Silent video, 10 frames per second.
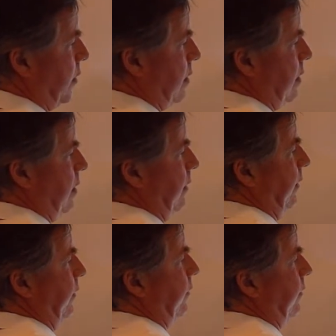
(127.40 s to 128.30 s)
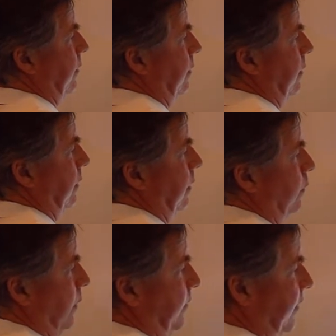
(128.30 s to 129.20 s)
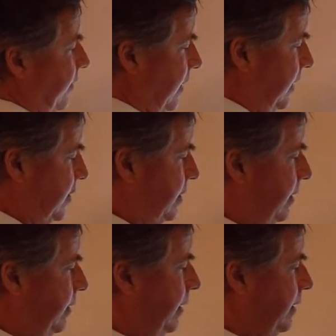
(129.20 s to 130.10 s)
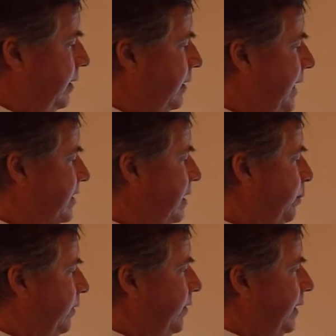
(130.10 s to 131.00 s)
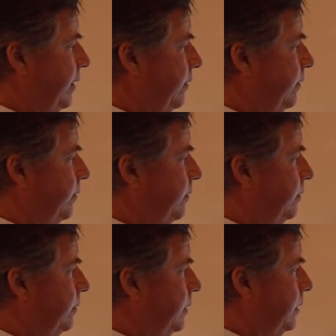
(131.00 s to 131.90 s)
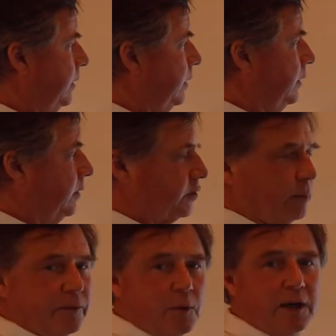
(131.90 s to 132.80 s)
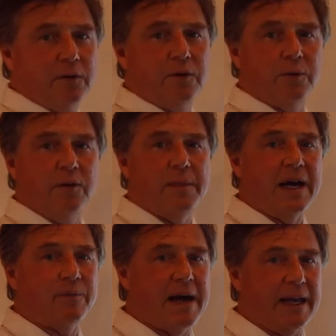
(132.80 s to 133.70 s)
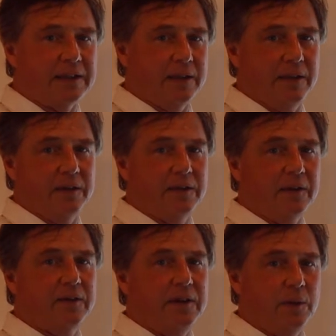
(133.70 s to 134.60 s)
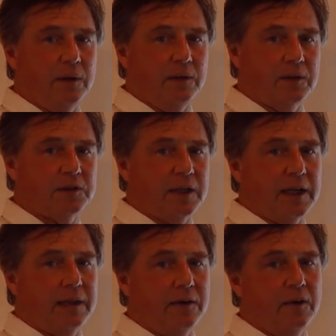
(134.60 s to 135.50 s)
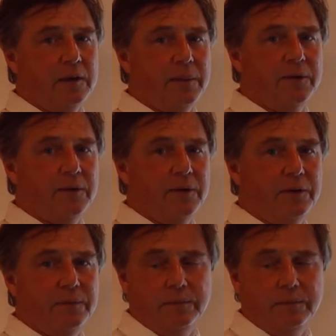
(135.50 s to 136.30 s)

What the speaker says: over r is what we've discussed in the last couple of videos. So before I go through the mathematics of this, let's see what it looks like in NoLimits2.